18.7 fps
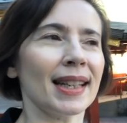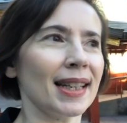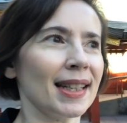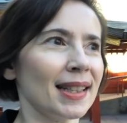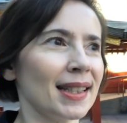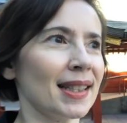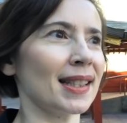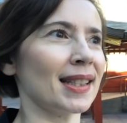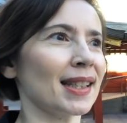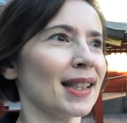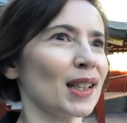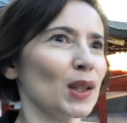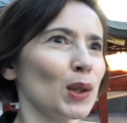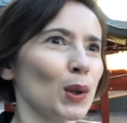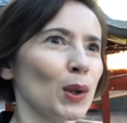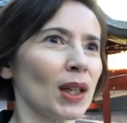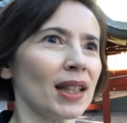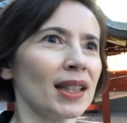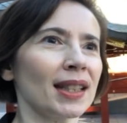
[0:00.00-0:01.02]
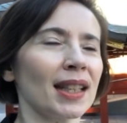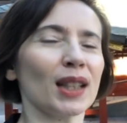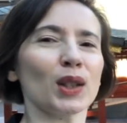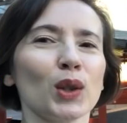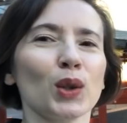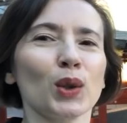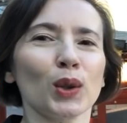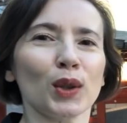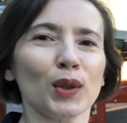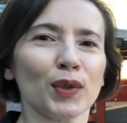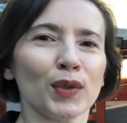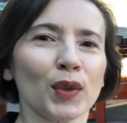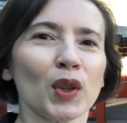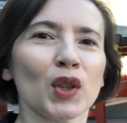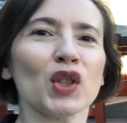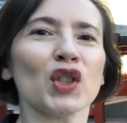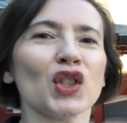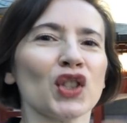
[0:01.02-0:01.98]
You can get good
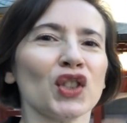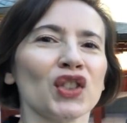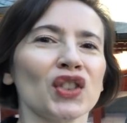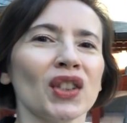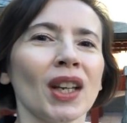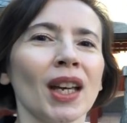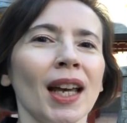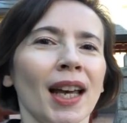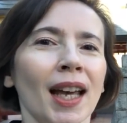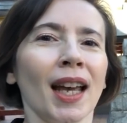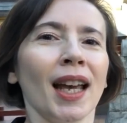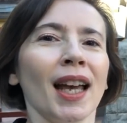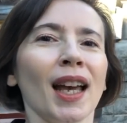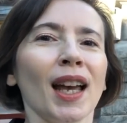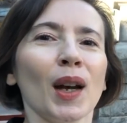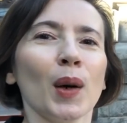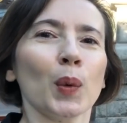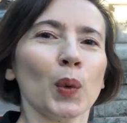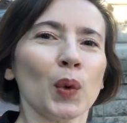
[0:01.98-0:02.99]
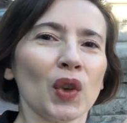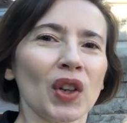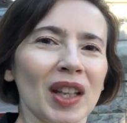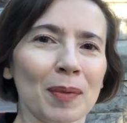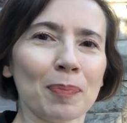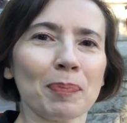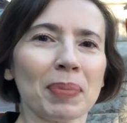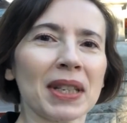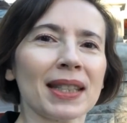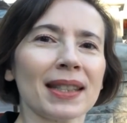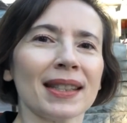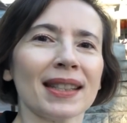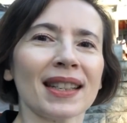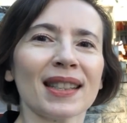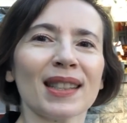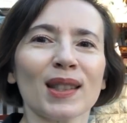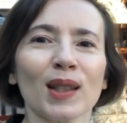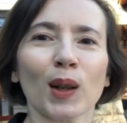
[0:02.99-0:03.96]
fortune in
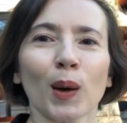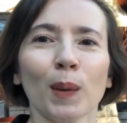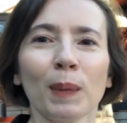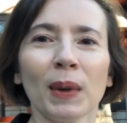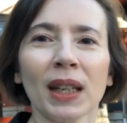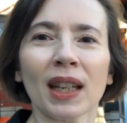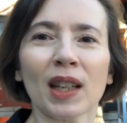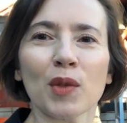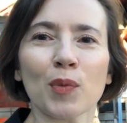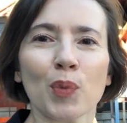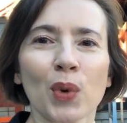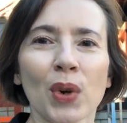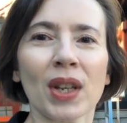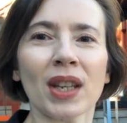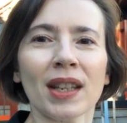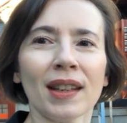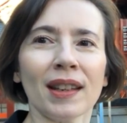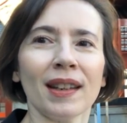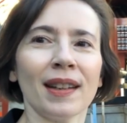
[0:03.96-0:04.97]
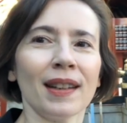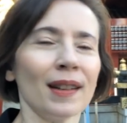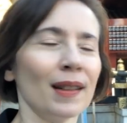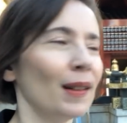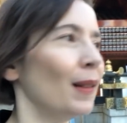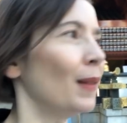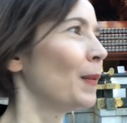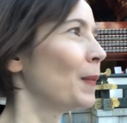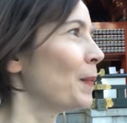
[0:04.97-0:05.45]
business coming and praying here.